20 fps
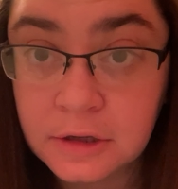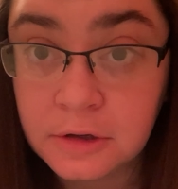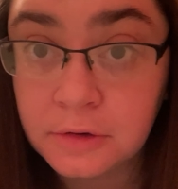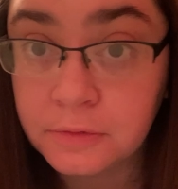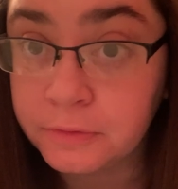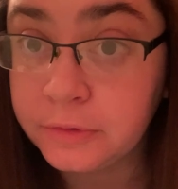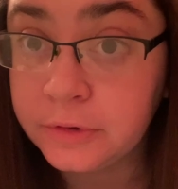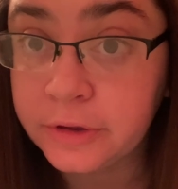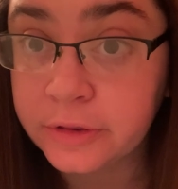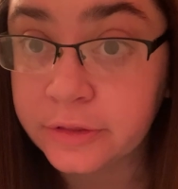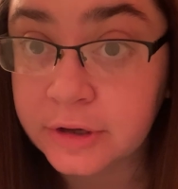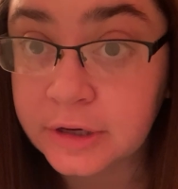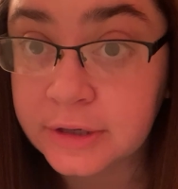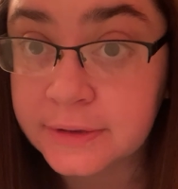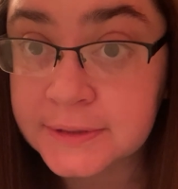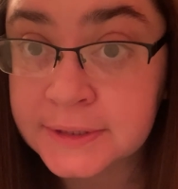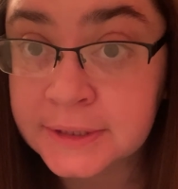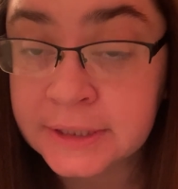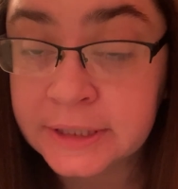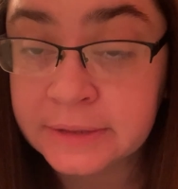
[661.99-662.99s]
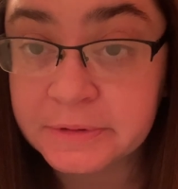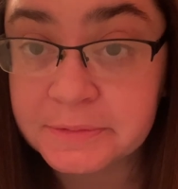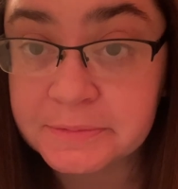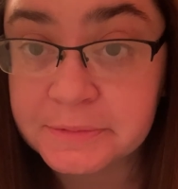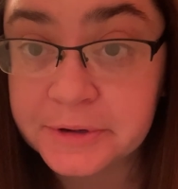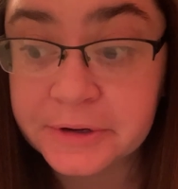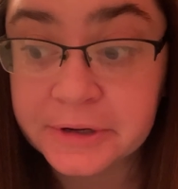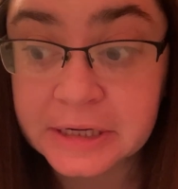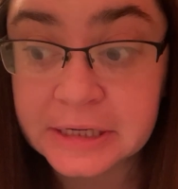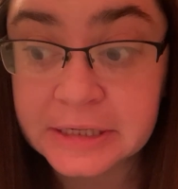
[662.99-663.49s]
really thought I was going to get my
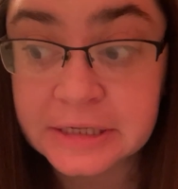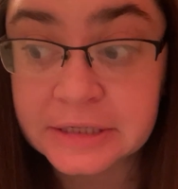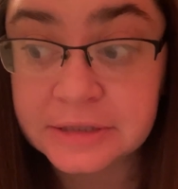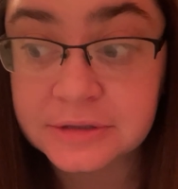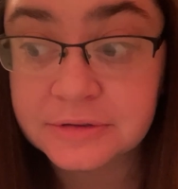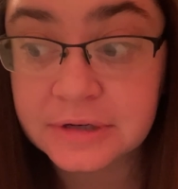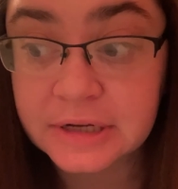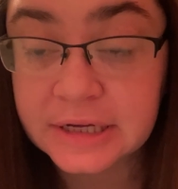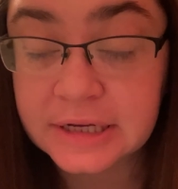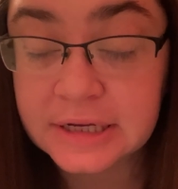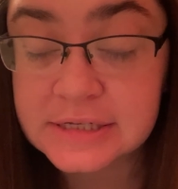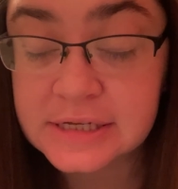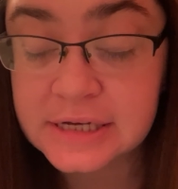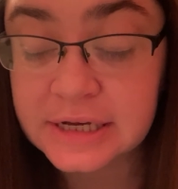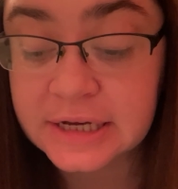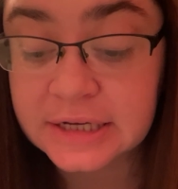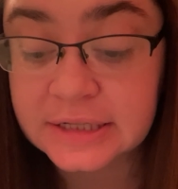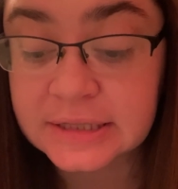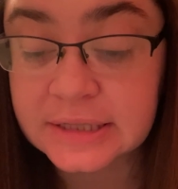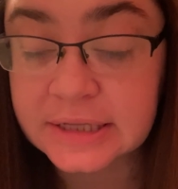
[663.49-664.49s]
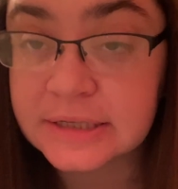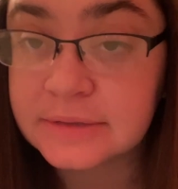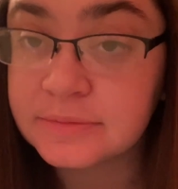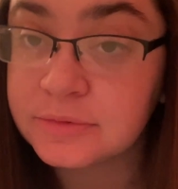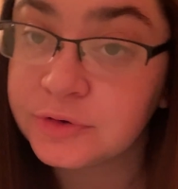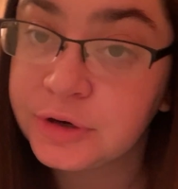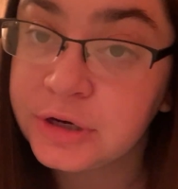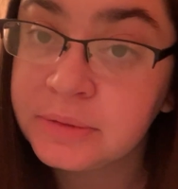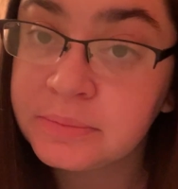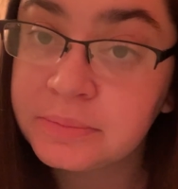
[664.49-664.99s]
period yesterday because I had like some
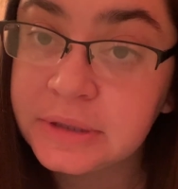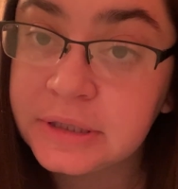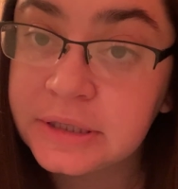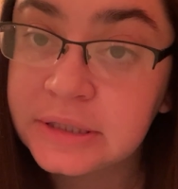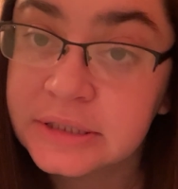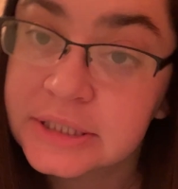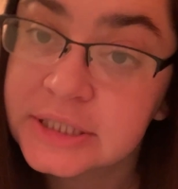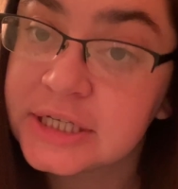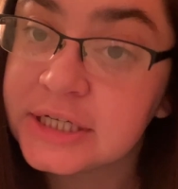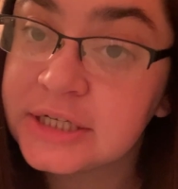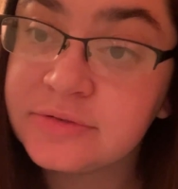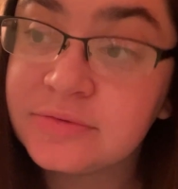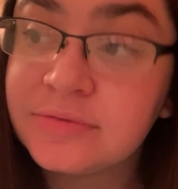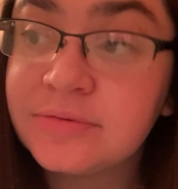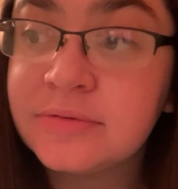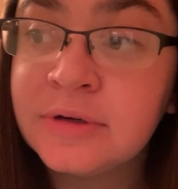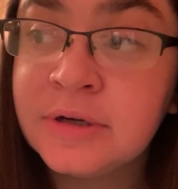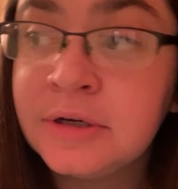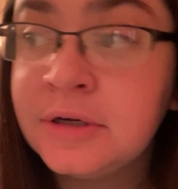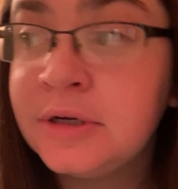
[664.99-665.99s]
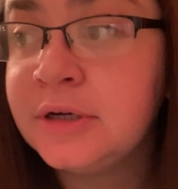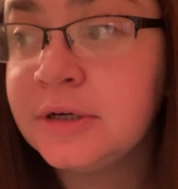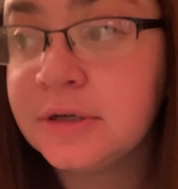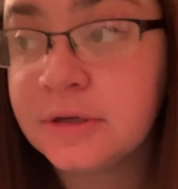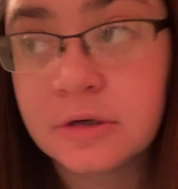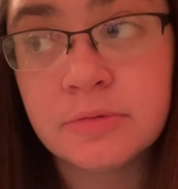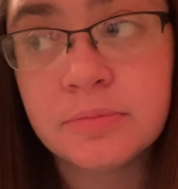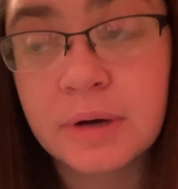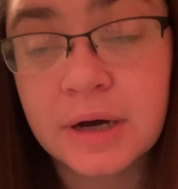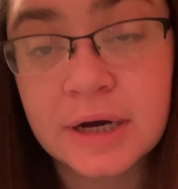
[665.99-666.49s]
cramping and stuff.
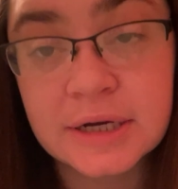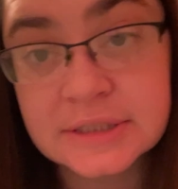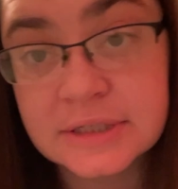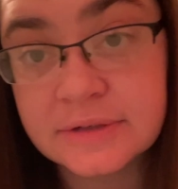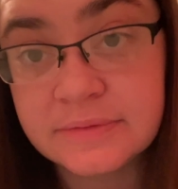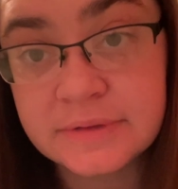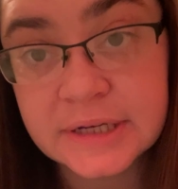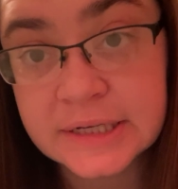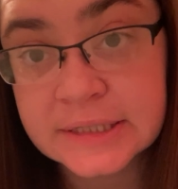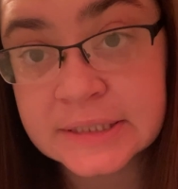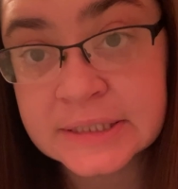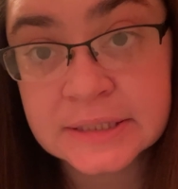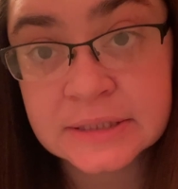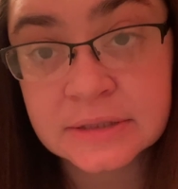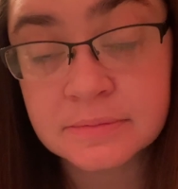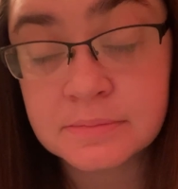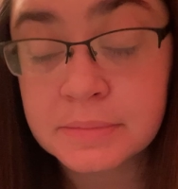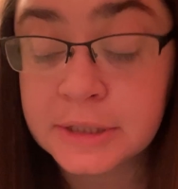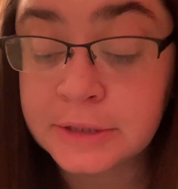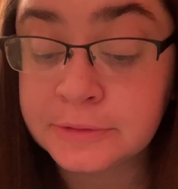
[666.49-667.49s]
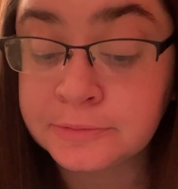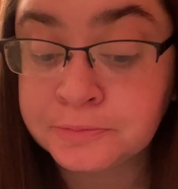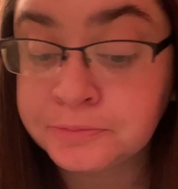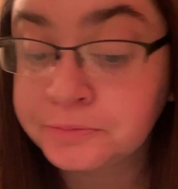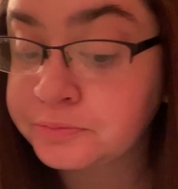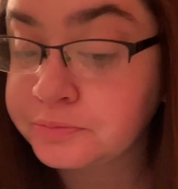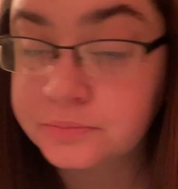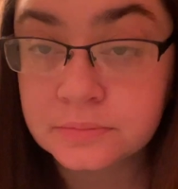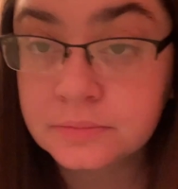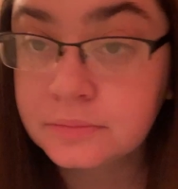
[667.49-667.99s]
No positive tests, but
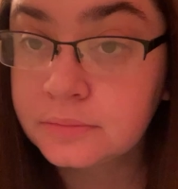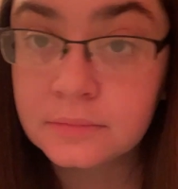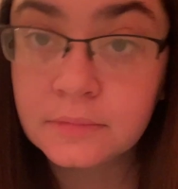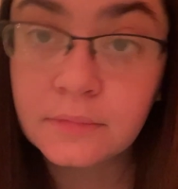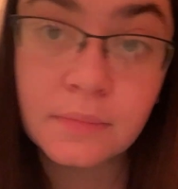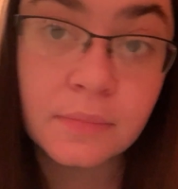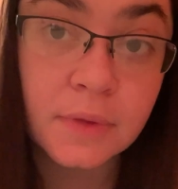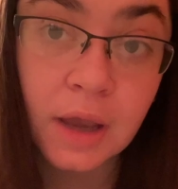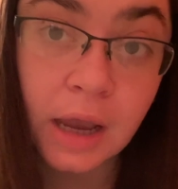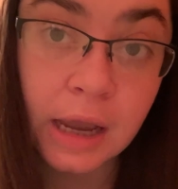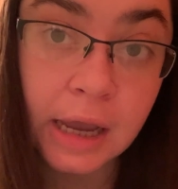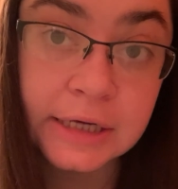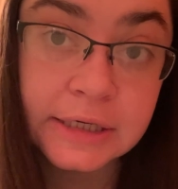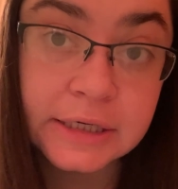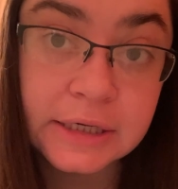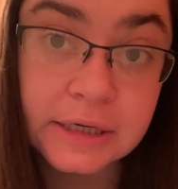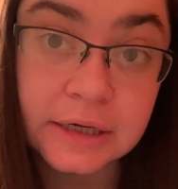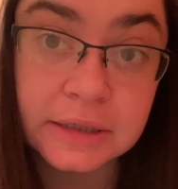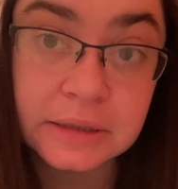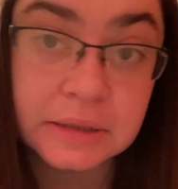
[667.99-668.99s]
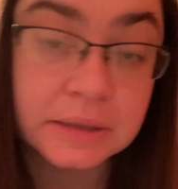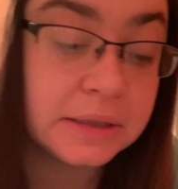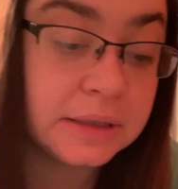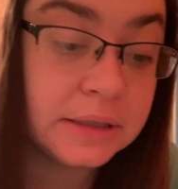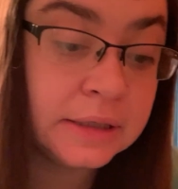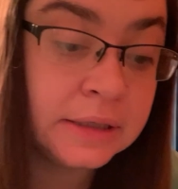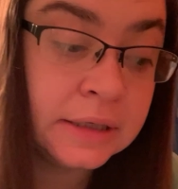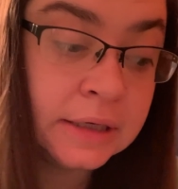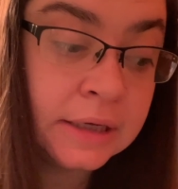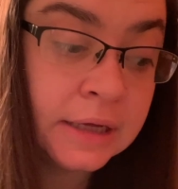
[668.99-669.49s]
I did not.
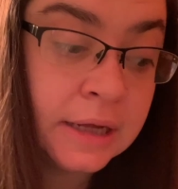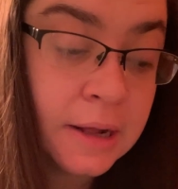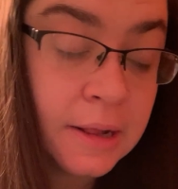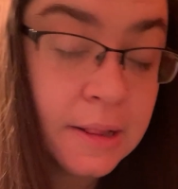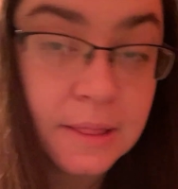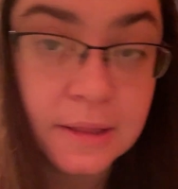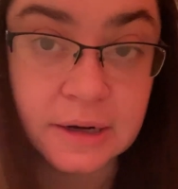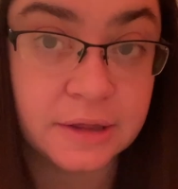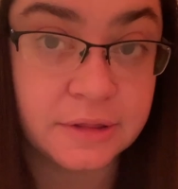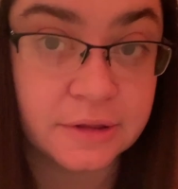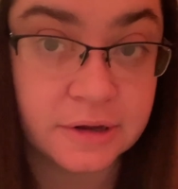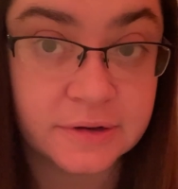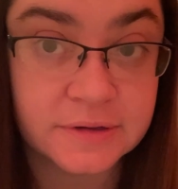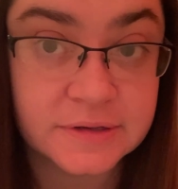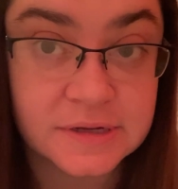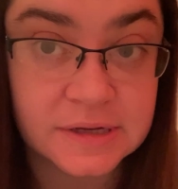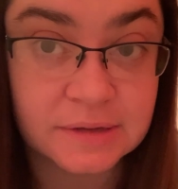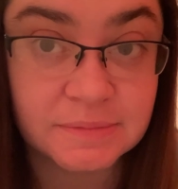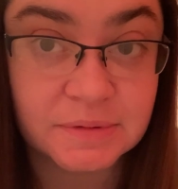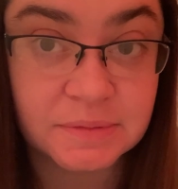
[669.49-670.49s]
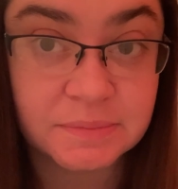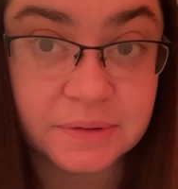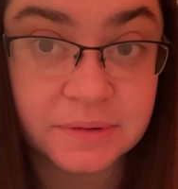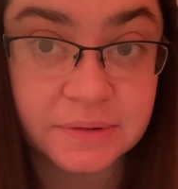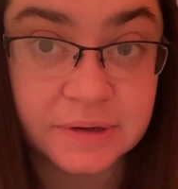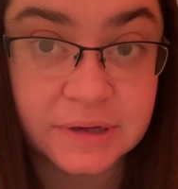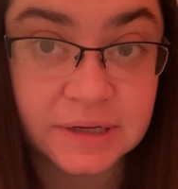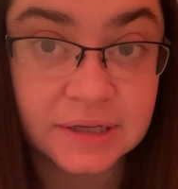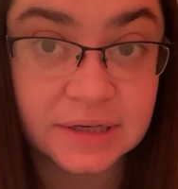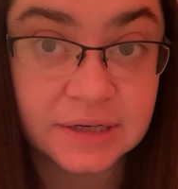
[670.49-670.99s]
Then I thought I was going to get my
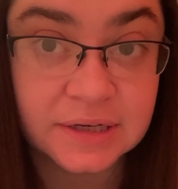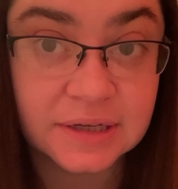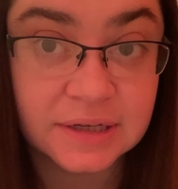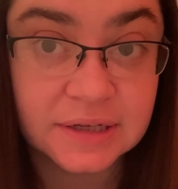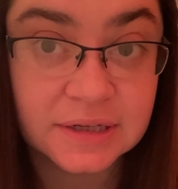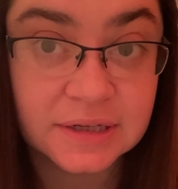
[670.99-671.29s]
period